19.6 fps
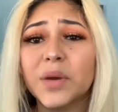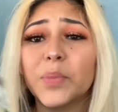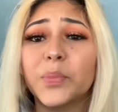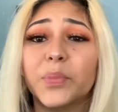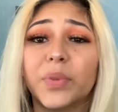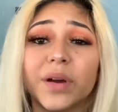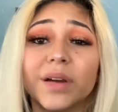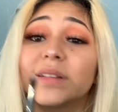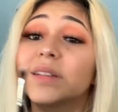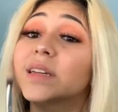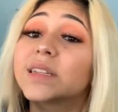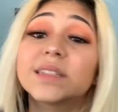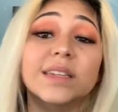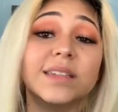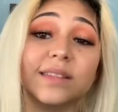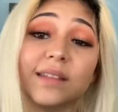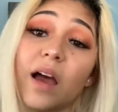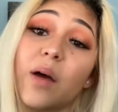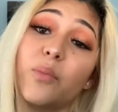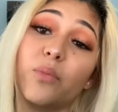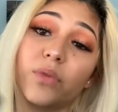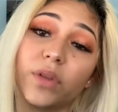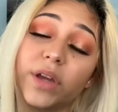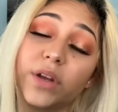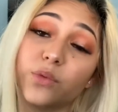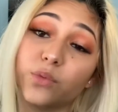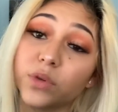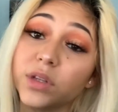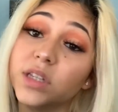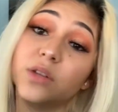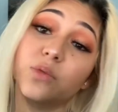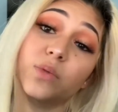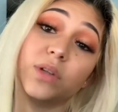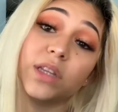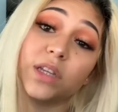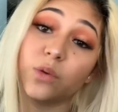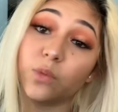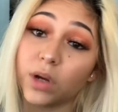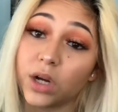but it does not blend really,
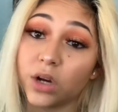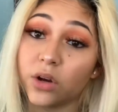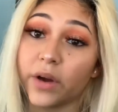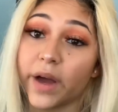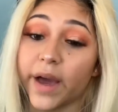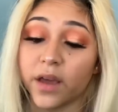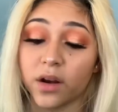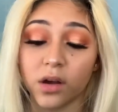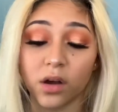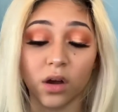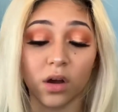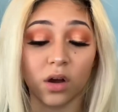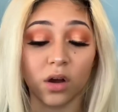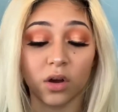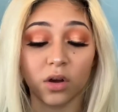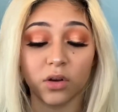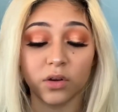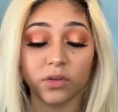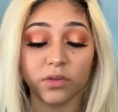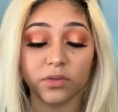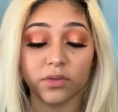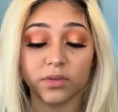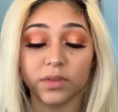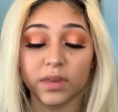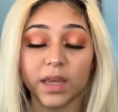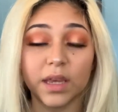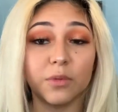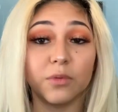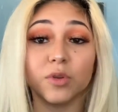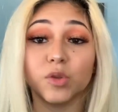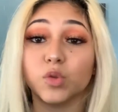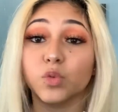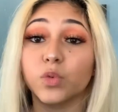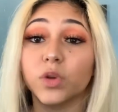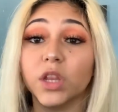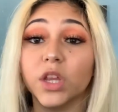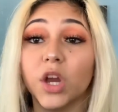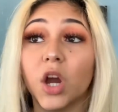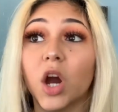really well at all. It was
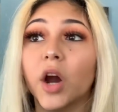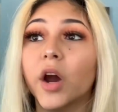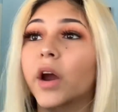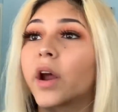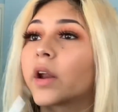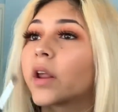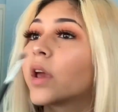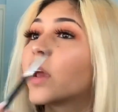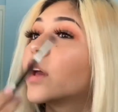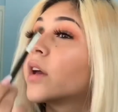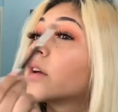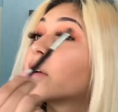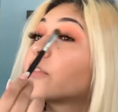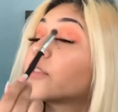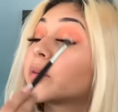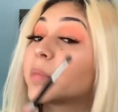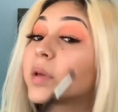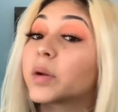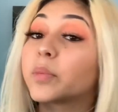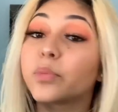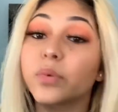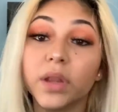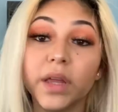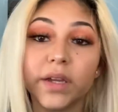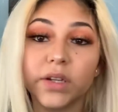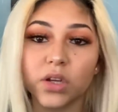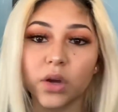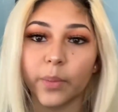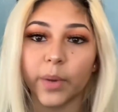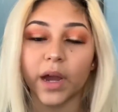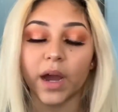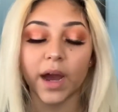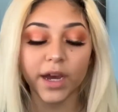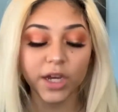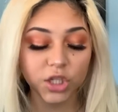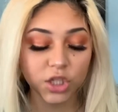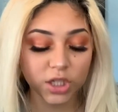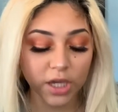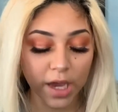really hard for me to blend on my
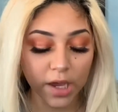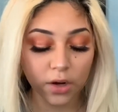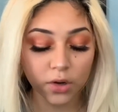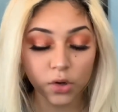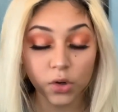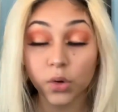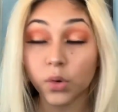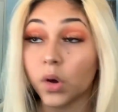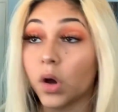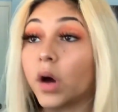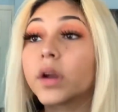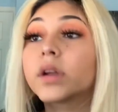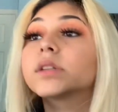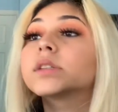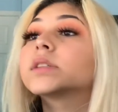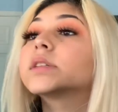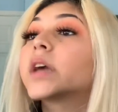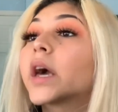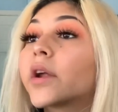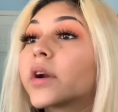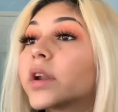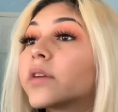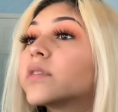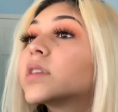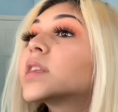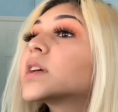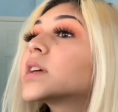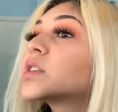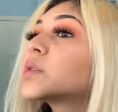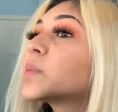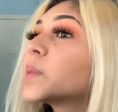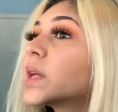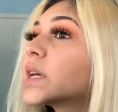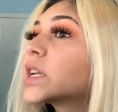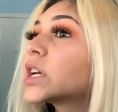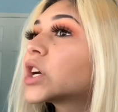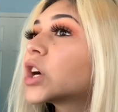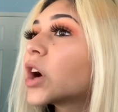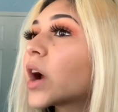eyeshadow. Honestly, I don't even think it's
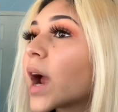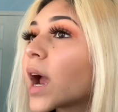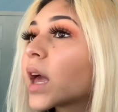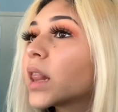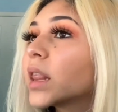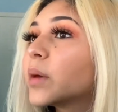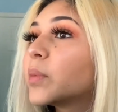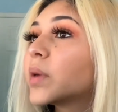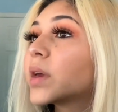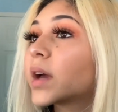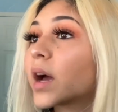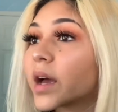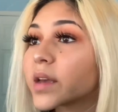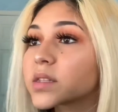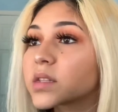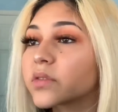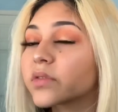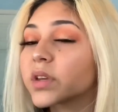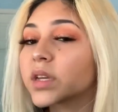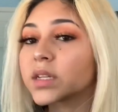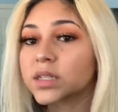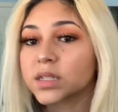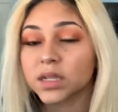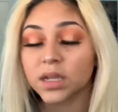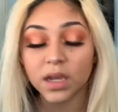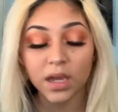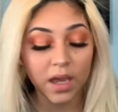blended correctly because of it.